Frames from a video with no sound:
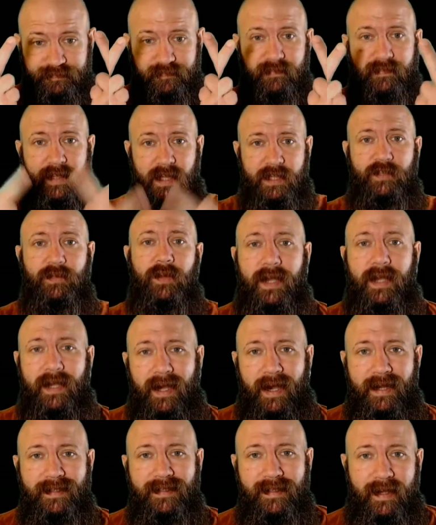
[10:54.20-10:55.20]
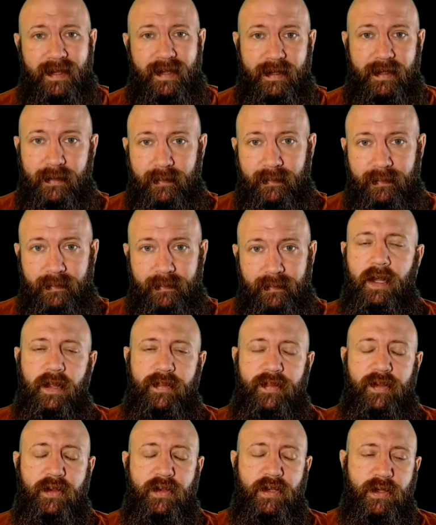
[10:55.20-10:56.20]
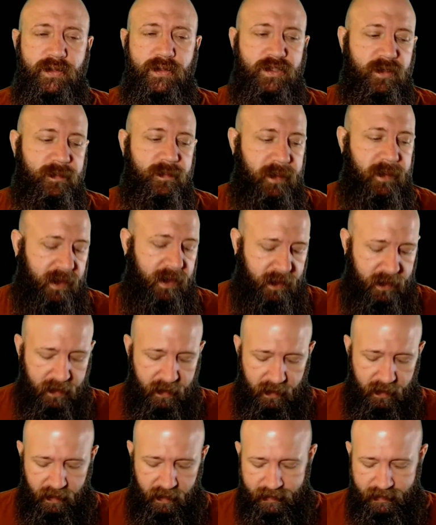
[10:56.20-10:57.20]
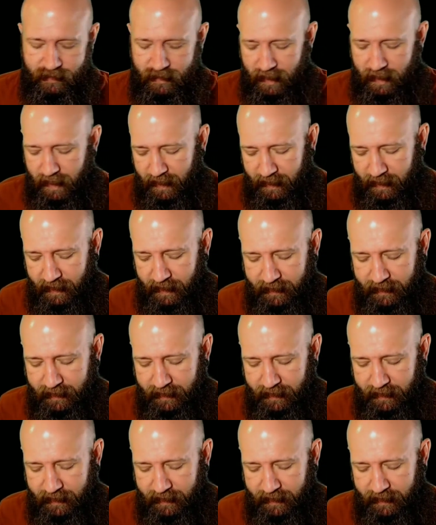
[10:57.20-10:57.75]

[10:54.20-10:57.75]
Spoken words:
That's what I got to say to you. There used to be a saying,